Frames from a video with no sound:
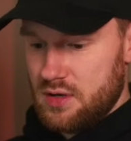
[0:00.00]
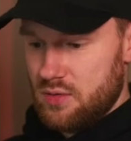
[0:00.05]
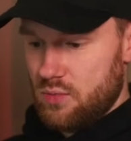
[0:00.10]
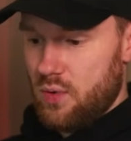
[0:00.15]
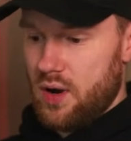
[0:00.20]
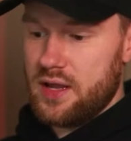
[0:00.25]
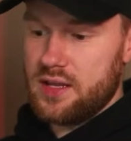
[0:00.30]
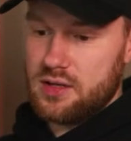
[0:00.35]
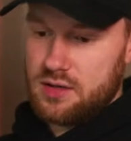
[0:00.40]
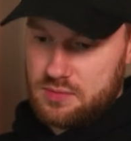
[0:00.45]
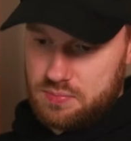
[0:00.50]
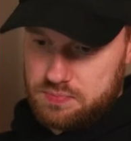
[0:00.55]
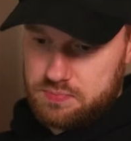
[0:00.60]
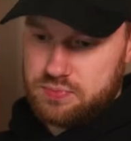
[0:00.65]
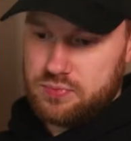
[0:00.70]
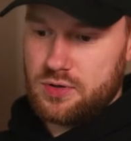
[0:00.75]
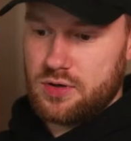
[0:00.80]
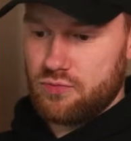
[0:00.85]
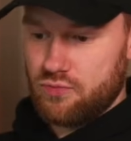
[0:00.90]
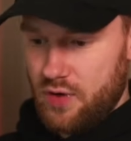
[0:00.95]
where you
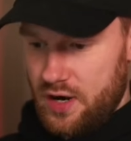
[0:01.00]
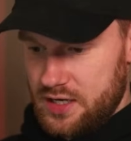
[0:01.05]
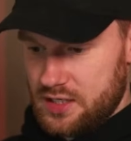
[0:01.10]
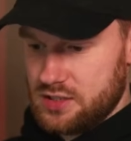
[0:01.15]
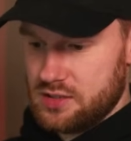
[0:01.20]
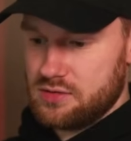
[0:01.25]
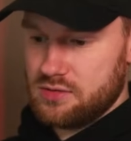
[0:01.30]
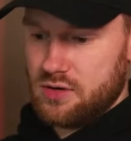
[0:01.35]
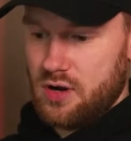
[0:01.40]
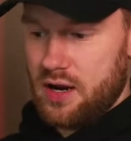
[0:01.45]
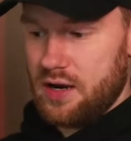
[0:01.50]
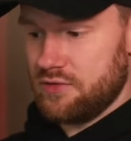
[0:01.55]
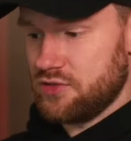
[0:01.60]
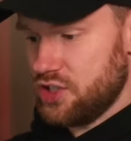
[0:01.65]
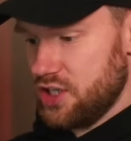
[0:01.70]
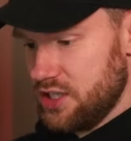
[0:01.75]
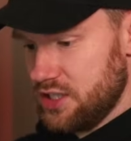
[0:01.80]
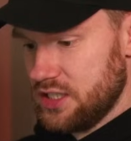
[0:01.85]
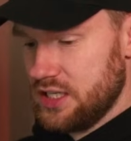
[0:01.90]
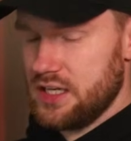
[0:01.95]
can race kind of
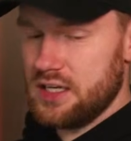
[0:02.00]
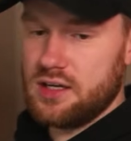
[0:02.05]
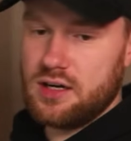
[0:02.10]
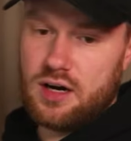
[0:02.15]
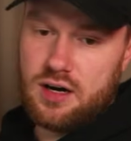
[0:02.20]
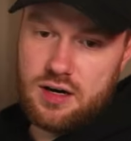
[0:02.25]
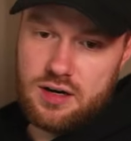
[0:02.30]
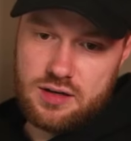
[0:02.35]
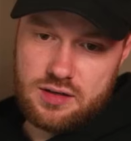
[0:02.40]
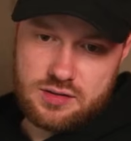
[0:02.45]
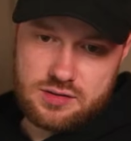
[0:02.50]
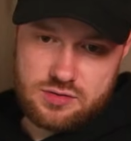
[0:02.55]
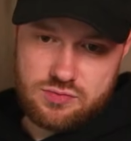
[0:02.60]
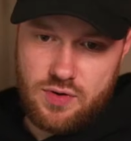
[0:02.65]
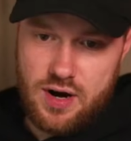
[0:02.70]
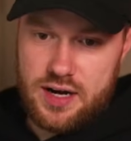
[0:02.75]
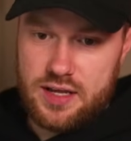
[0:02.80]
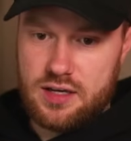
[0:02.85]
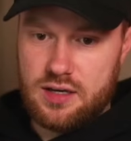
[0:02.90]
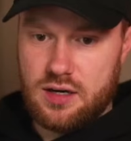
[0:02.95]
GT cars,
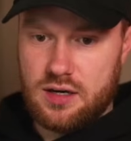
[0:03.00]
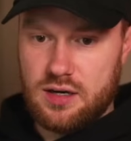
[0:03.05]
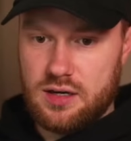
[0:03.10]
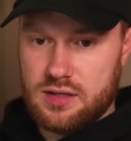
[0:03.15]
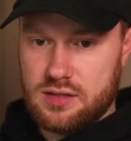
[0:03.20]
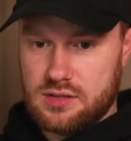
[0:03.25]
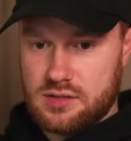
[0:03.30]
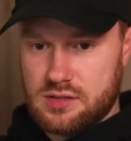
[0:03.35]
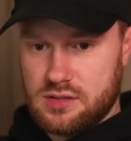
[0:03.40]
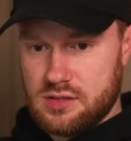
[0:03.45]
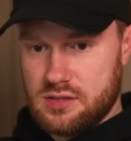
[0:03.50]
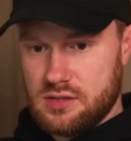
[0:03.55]
rally cars.